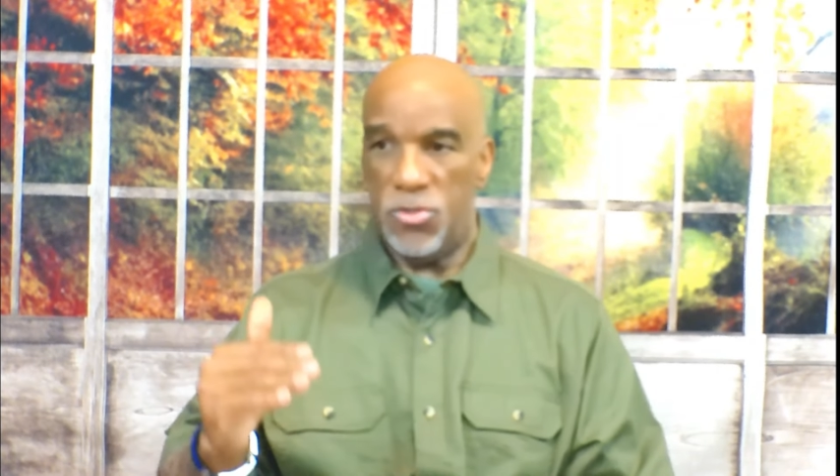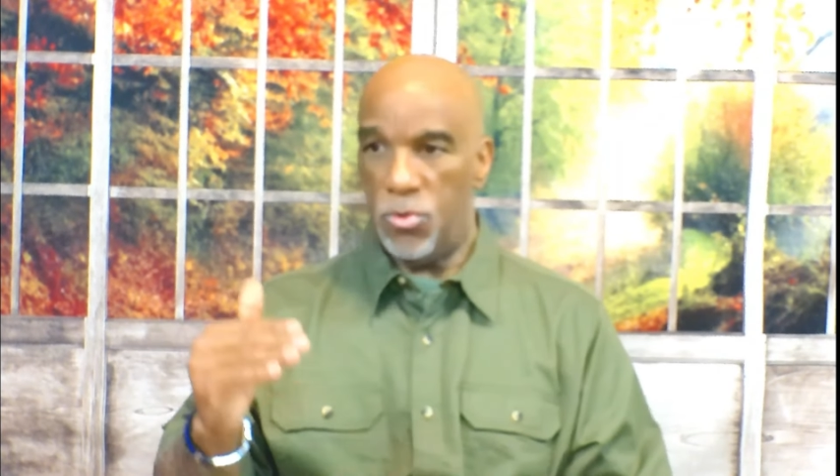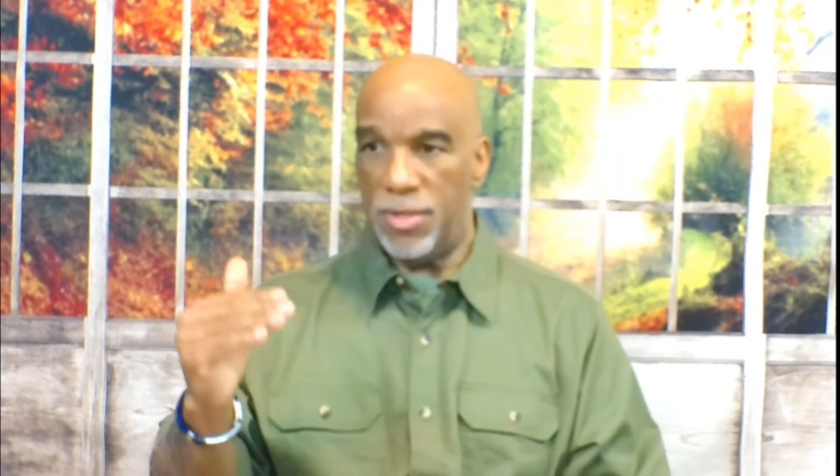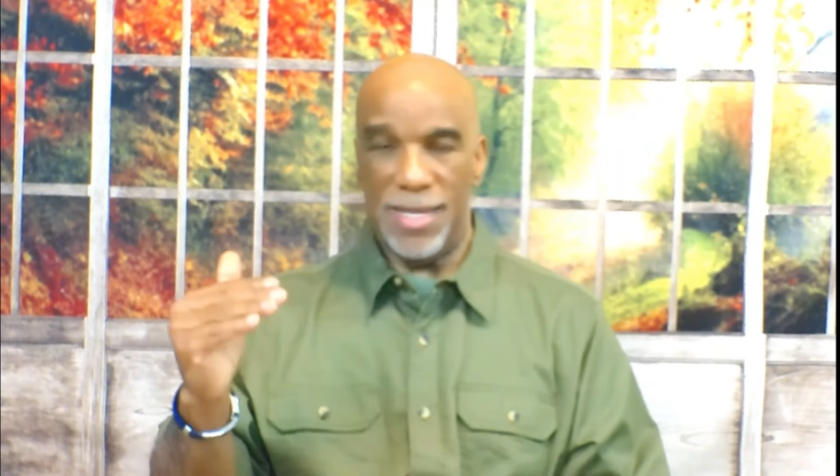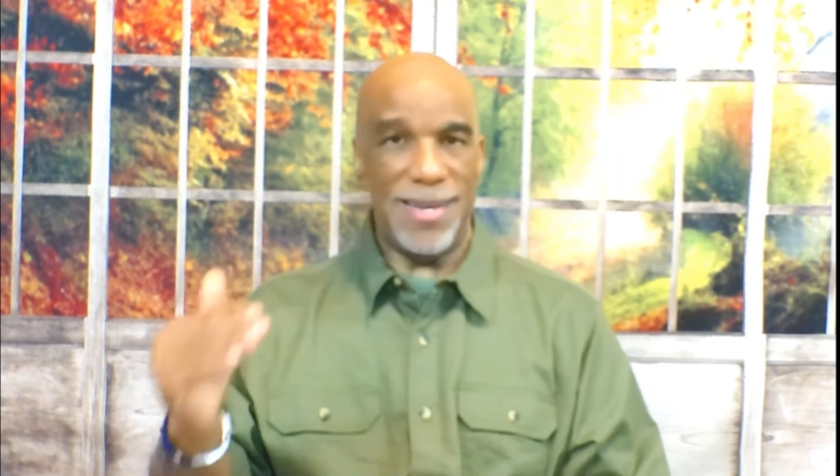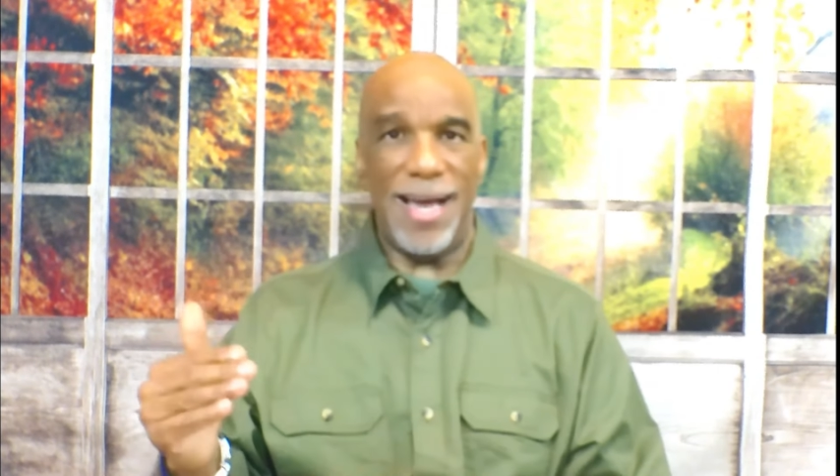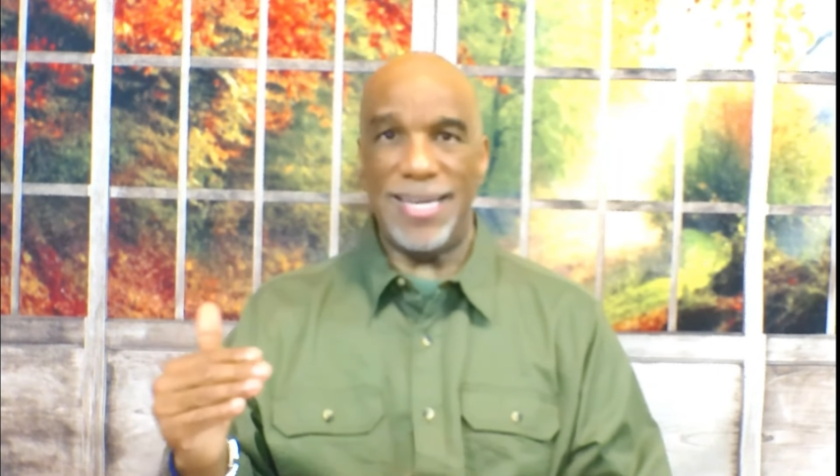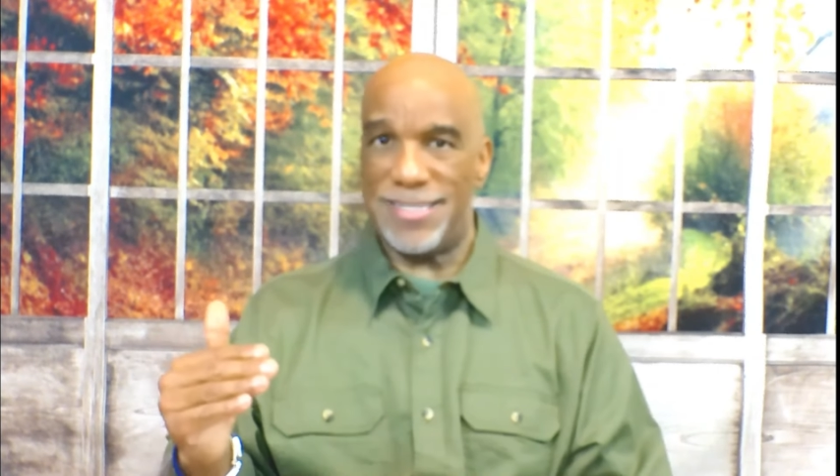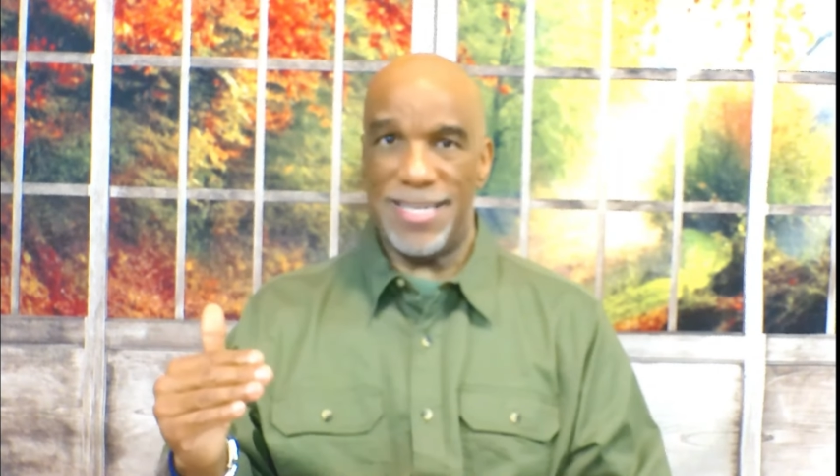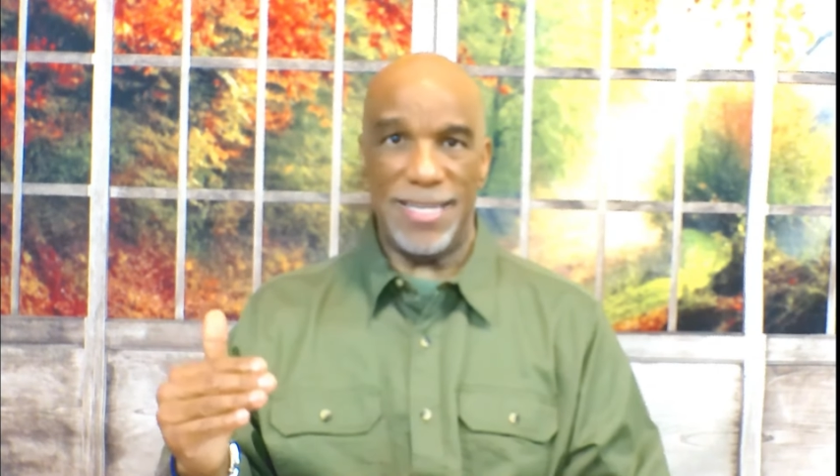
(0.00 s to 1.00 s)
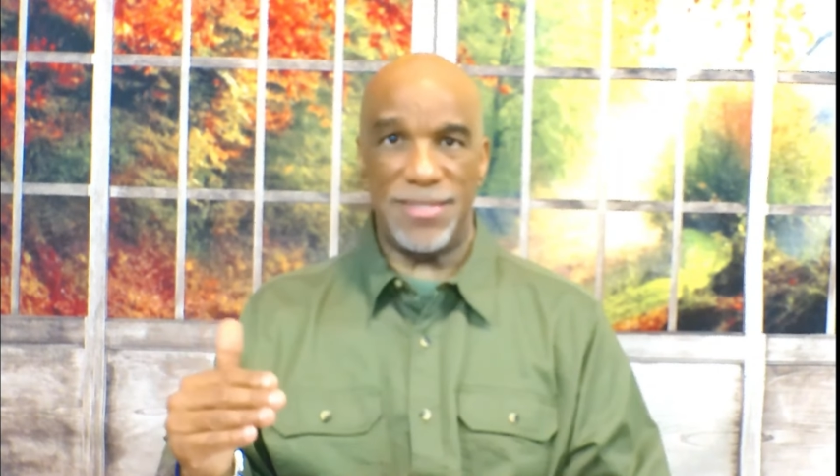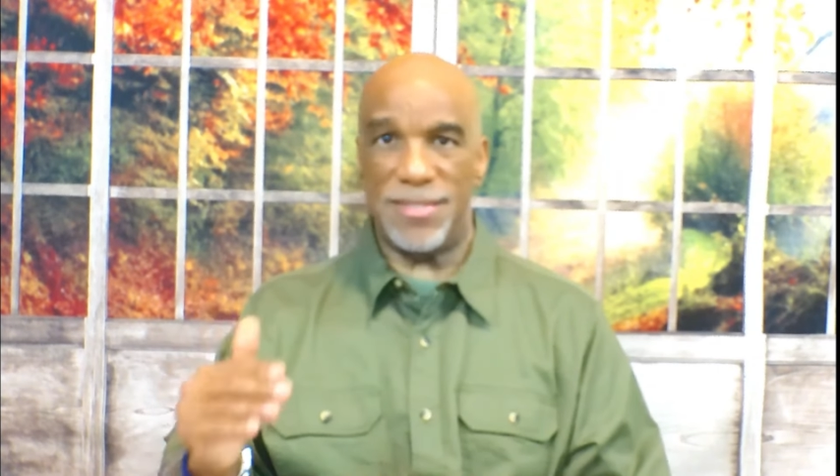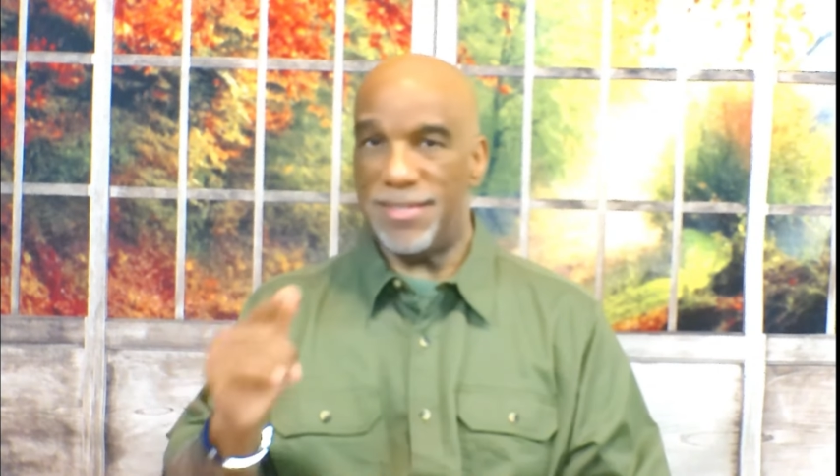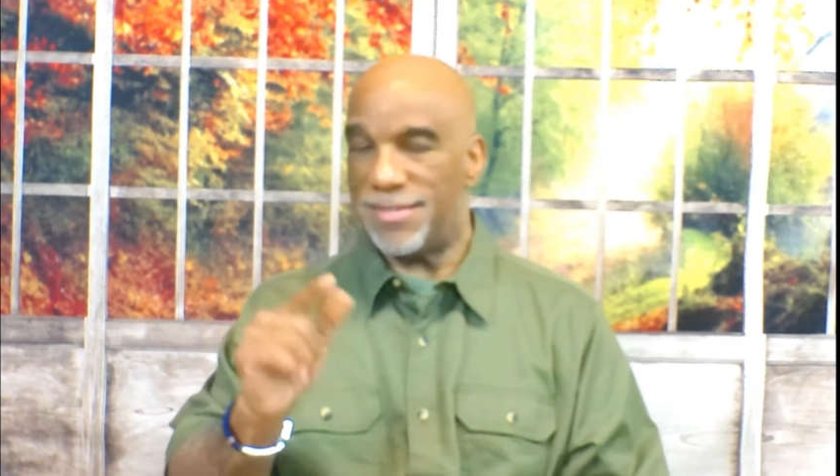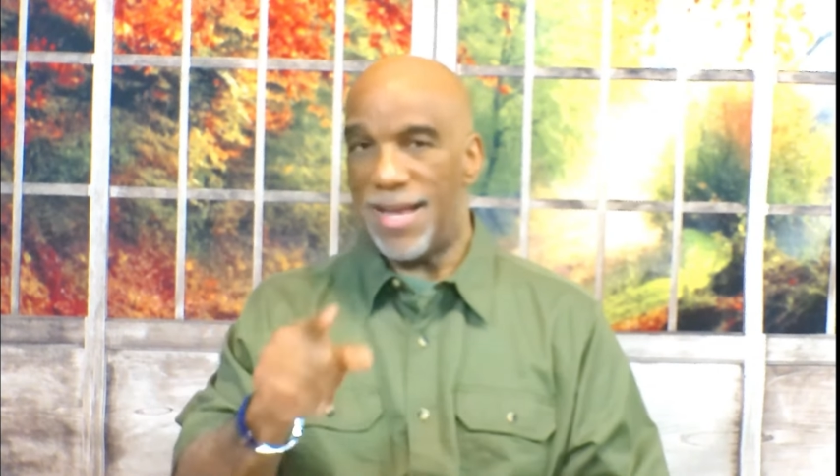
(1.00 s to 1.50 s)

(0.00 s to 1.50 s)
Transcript: doing the nice things does